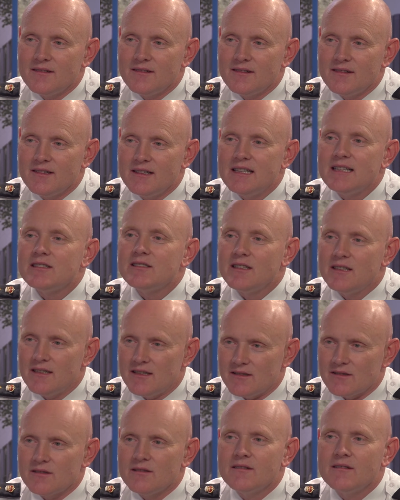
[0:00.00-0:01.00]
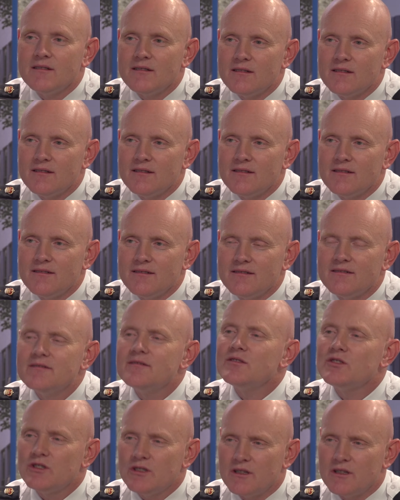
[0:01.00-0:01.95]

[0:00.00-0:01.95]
Let's talk about violent crime, first of all.